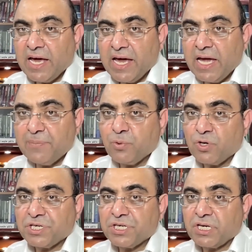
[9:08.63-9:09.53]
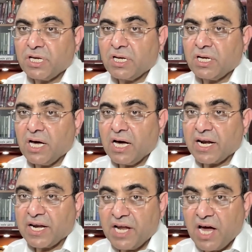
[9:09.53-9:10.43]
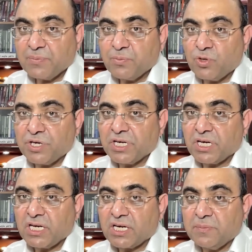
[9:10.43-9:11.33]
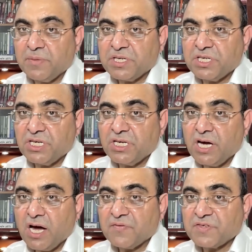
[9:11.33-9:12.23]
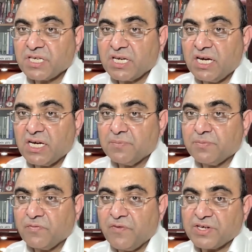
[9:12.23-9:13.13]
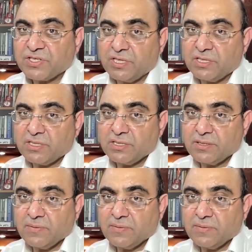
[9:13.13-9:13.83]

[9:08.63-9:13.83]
apolitical or non-political committee of skilled professionals